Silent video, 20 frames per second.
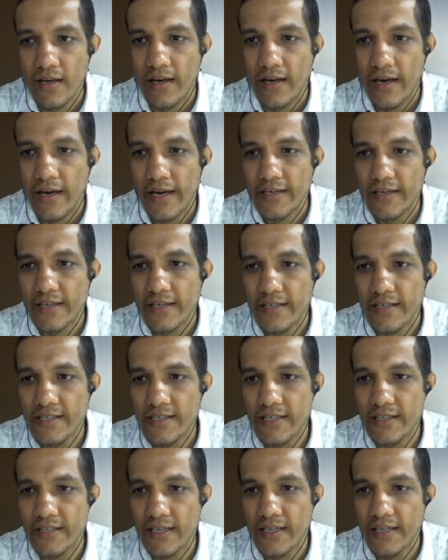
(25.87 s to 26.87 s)
and
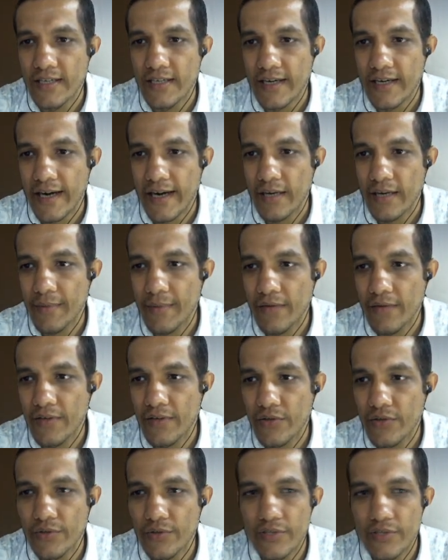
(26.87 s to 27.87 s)
consider that the kinematic
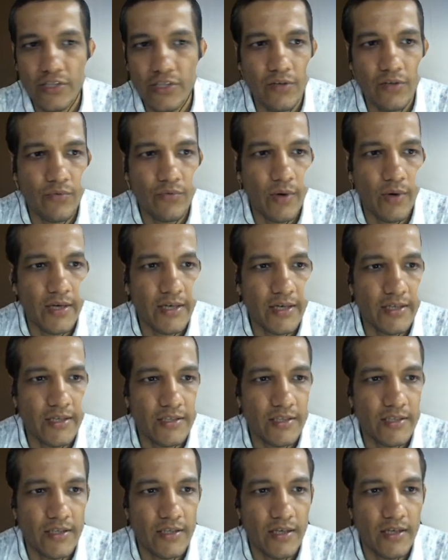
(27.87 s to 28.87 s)
viscosity of water is